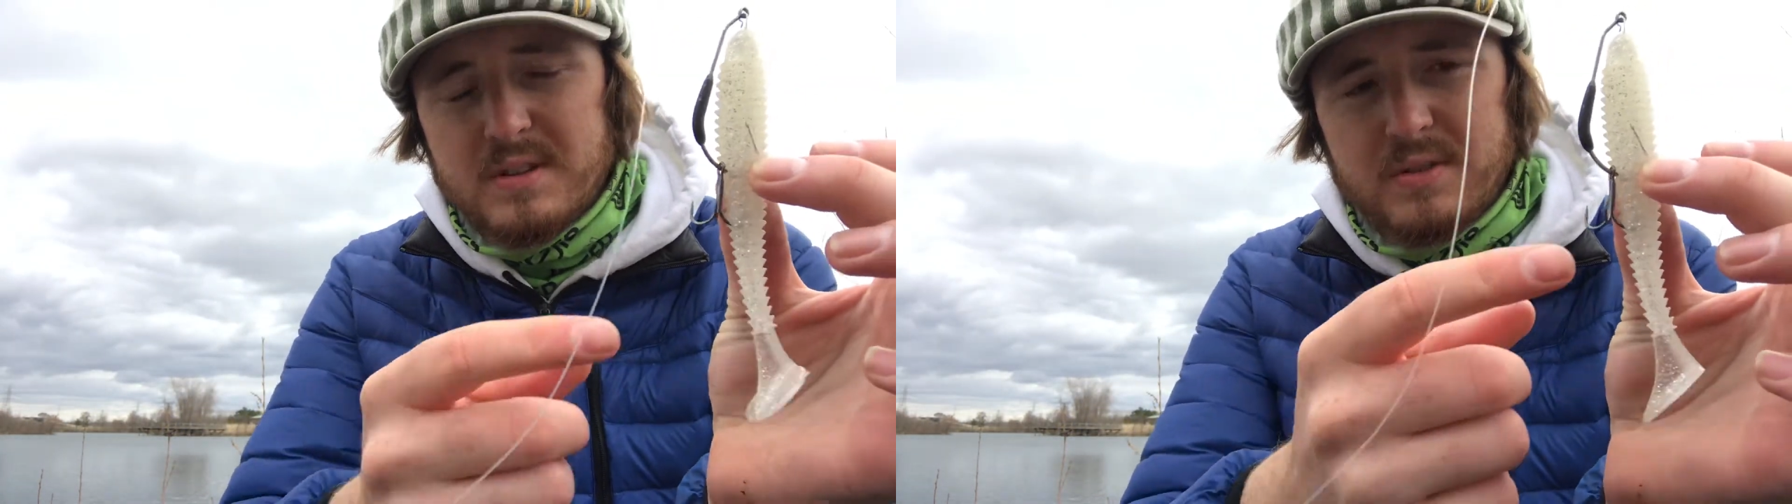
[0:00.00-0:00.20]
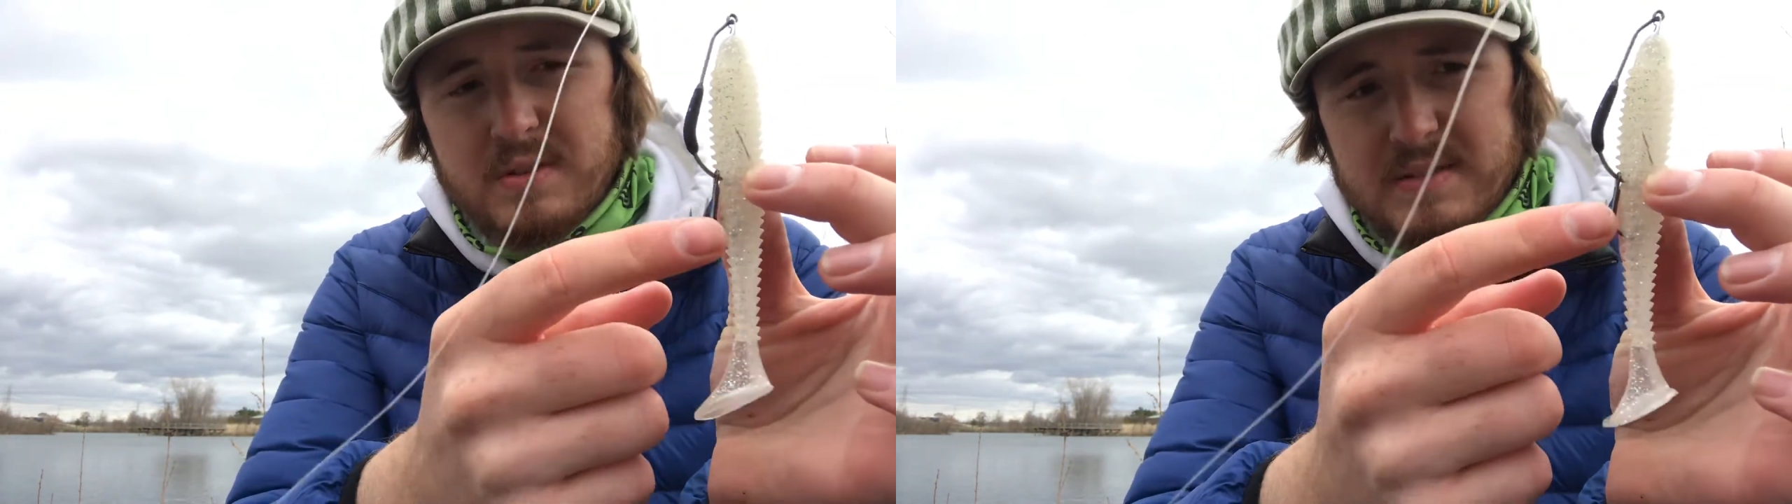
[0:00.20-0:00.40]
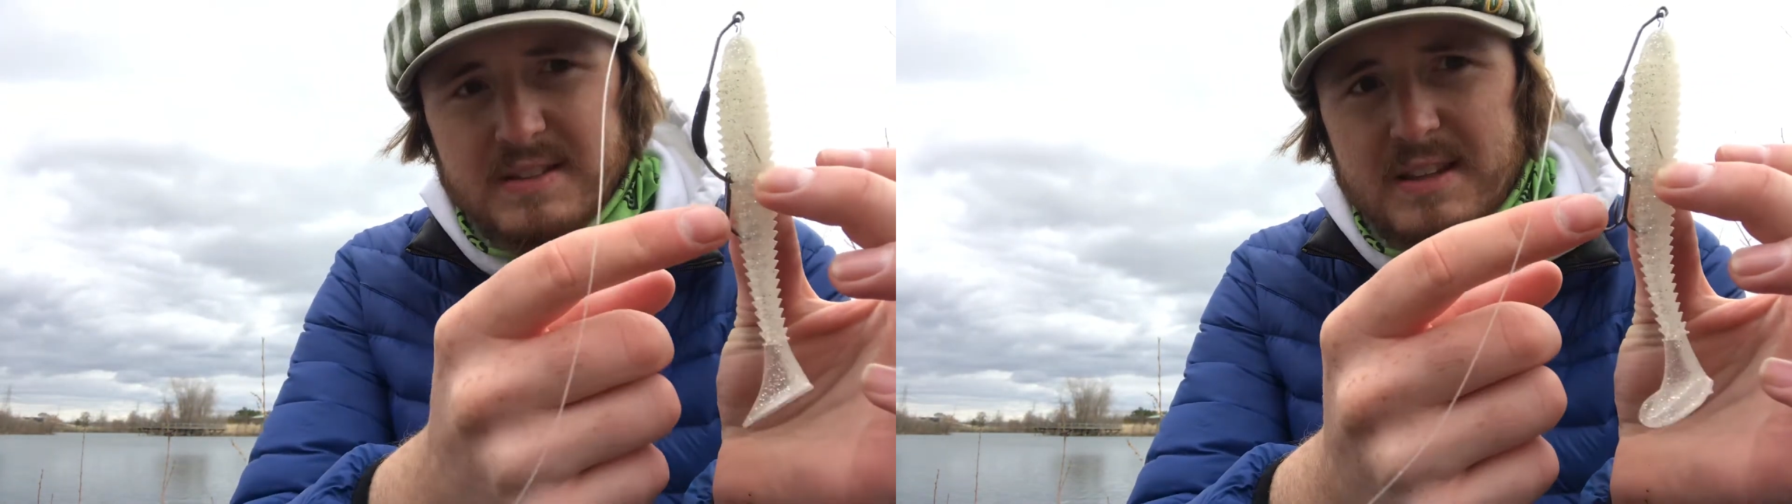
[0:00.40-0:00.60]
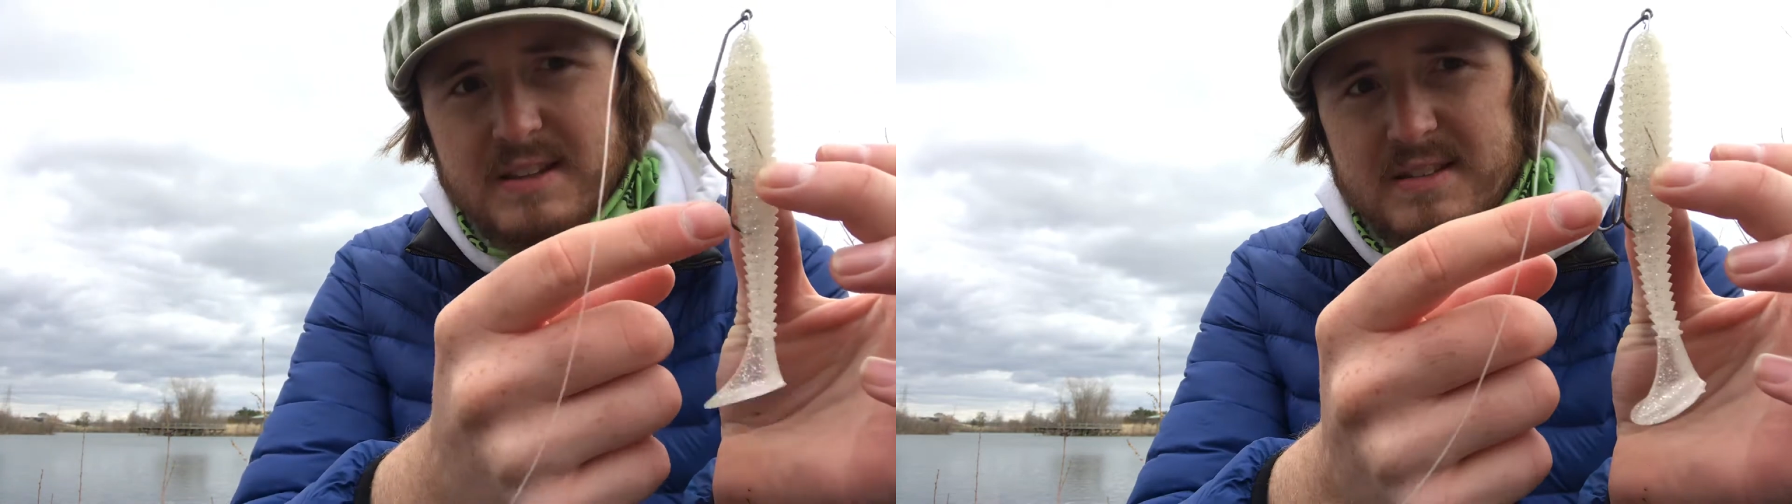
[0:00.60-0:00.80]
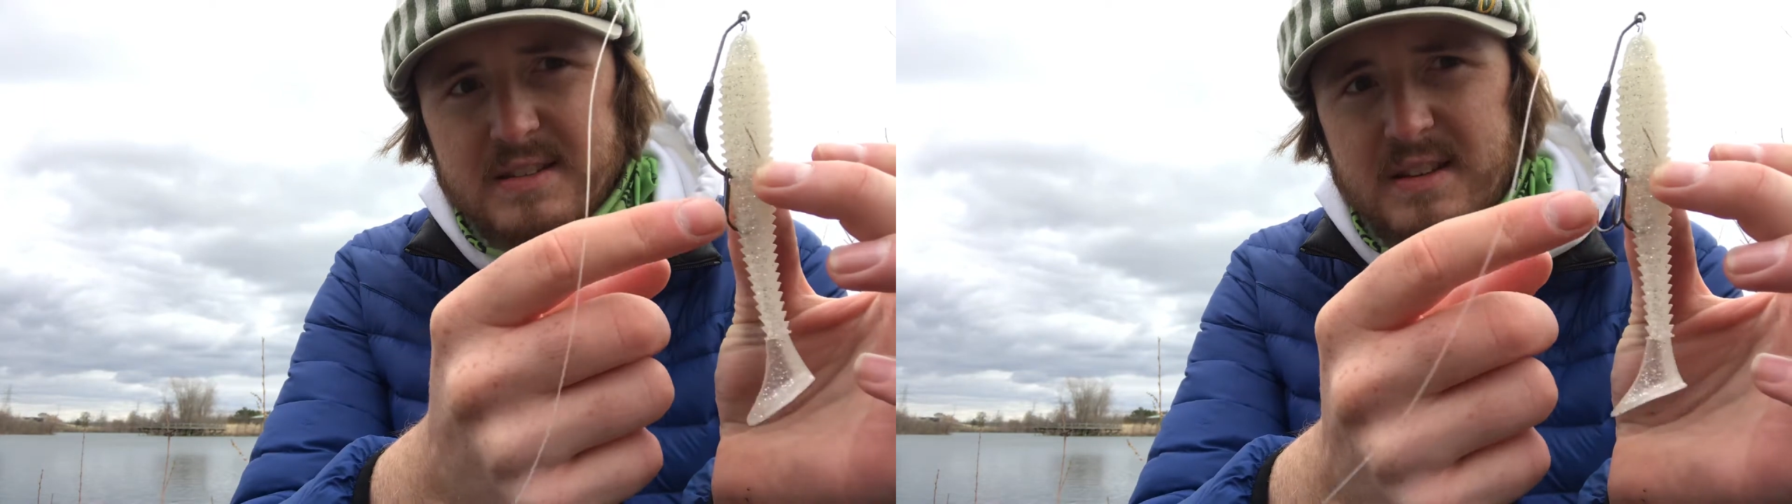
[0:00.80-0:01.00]
can see
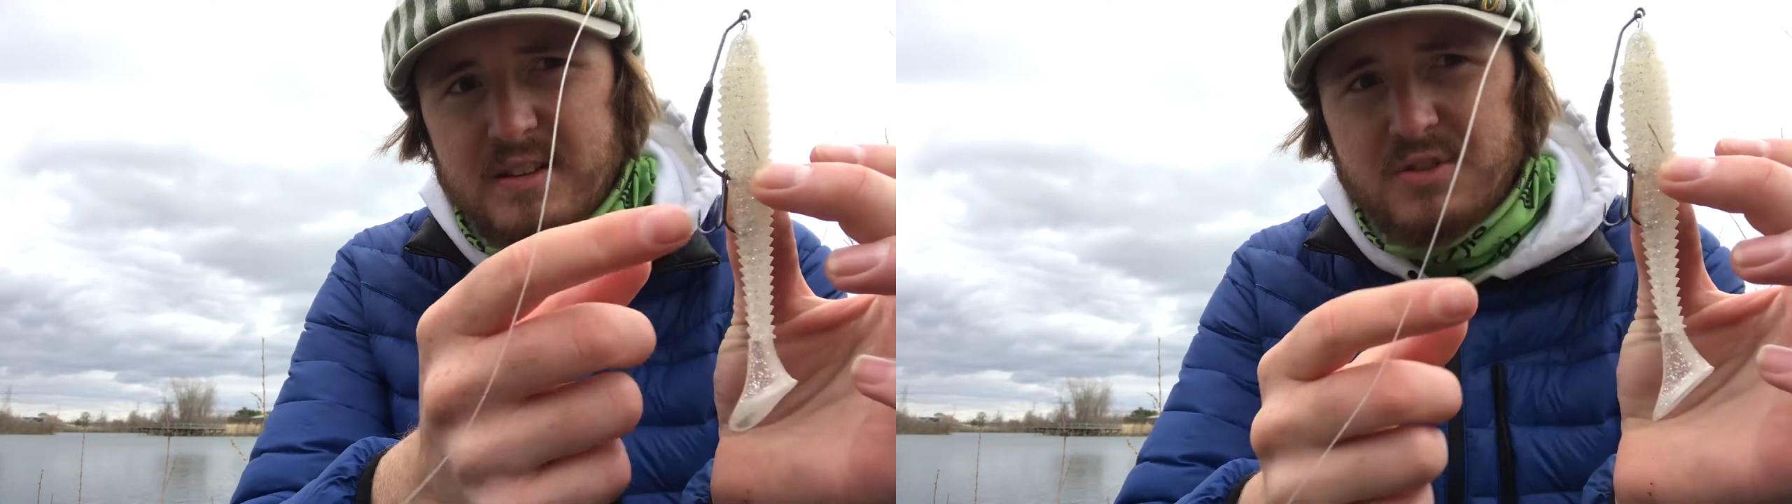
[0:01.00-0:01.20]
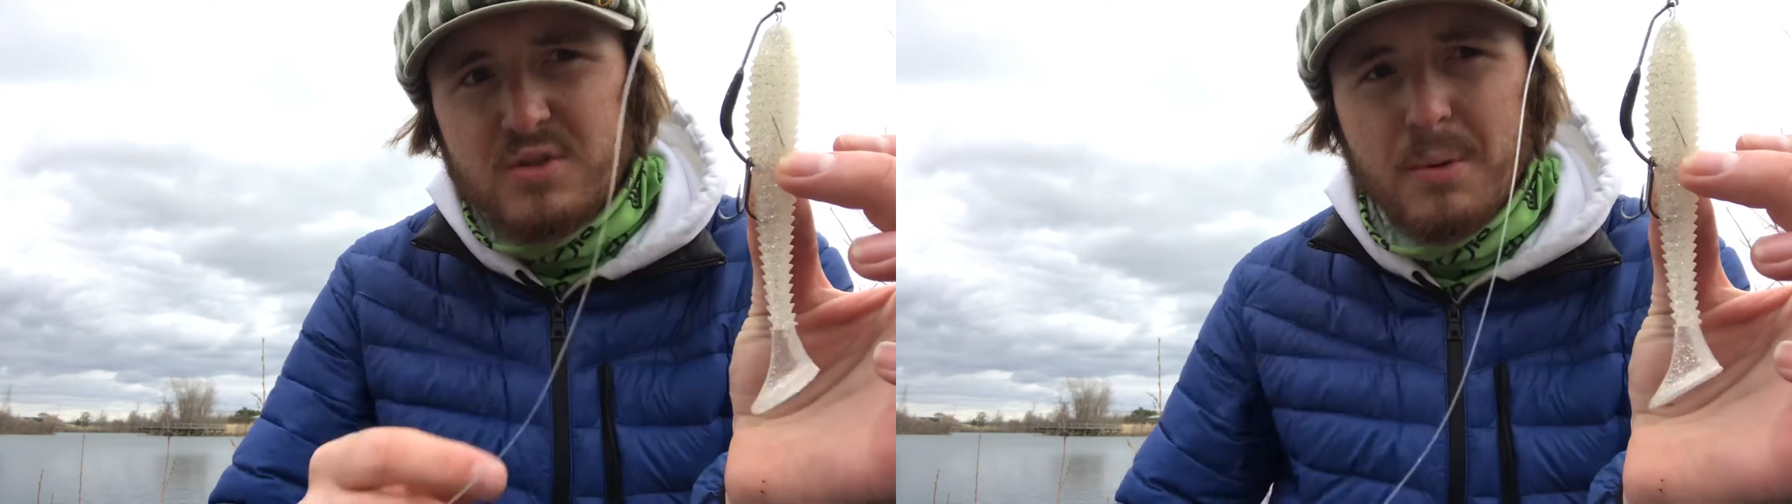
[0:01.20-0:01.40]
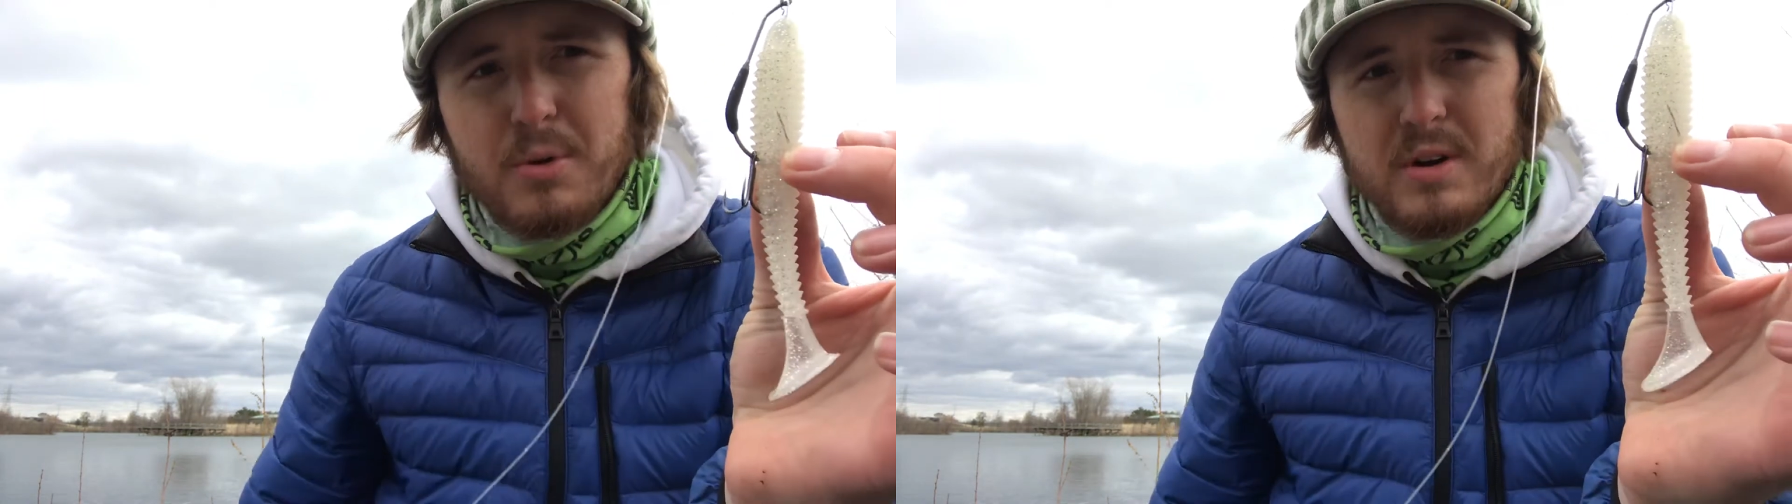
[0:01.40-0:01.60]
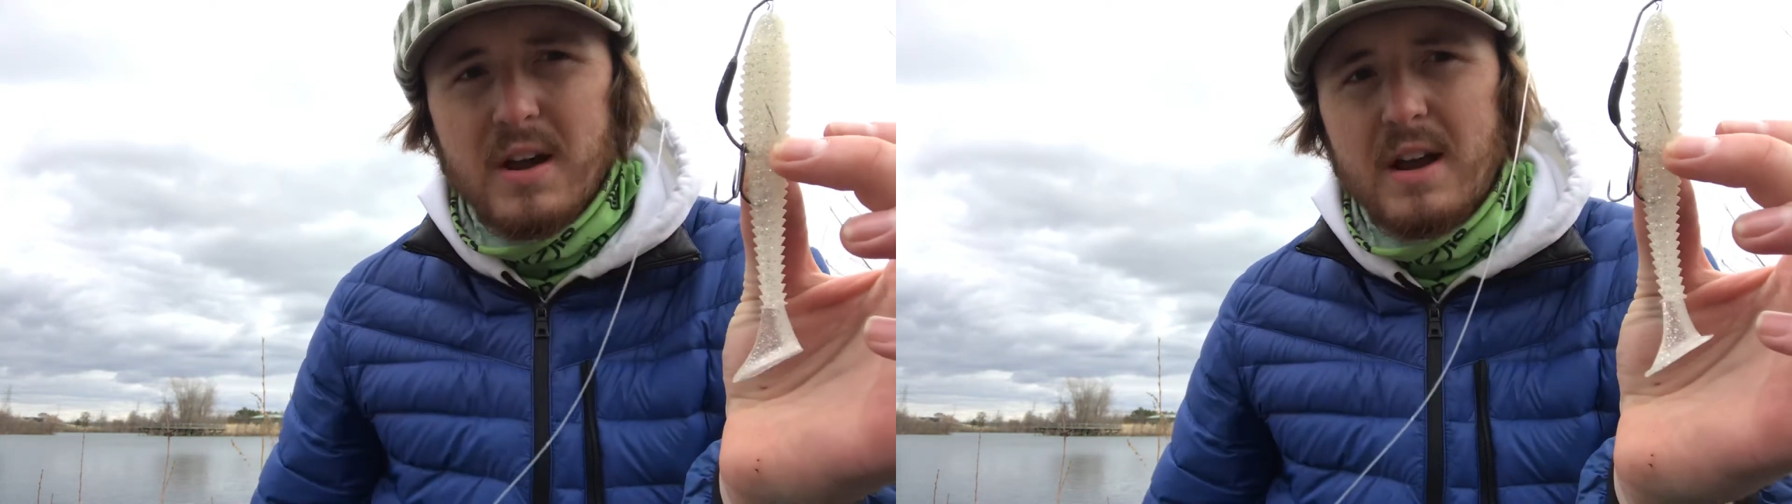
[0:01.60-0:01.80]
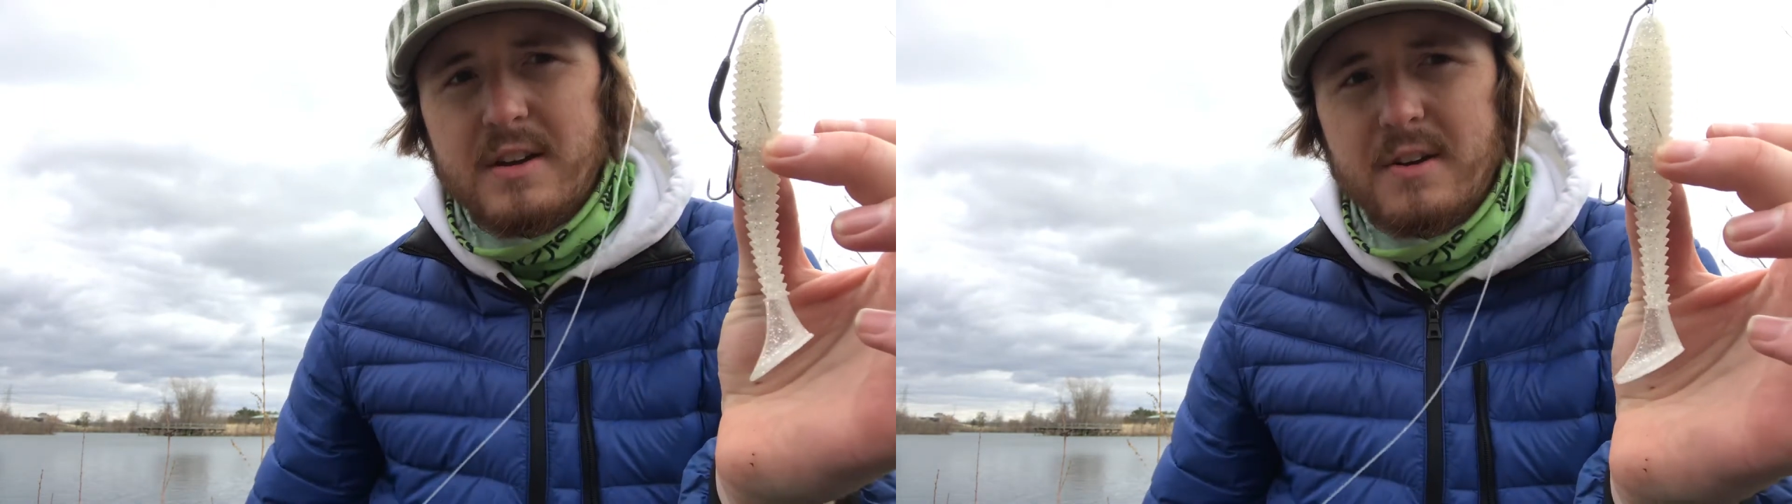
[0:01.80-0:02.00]
this treble hook
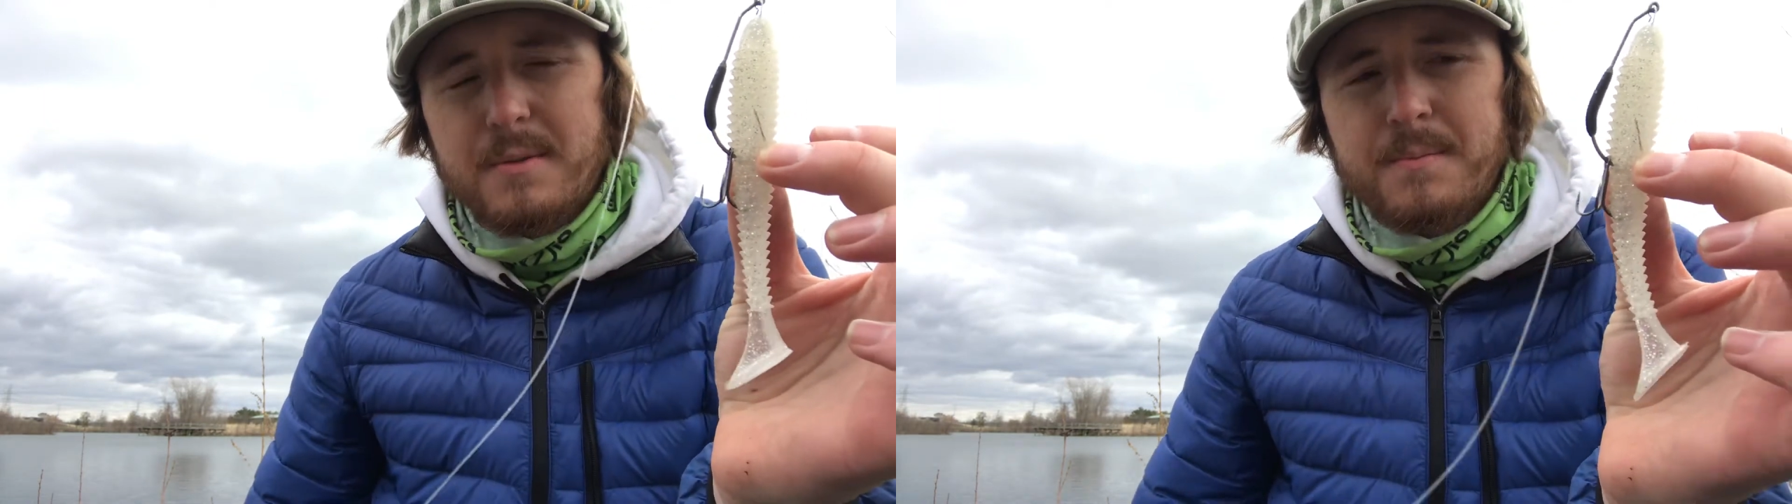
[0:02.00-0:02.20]
on here.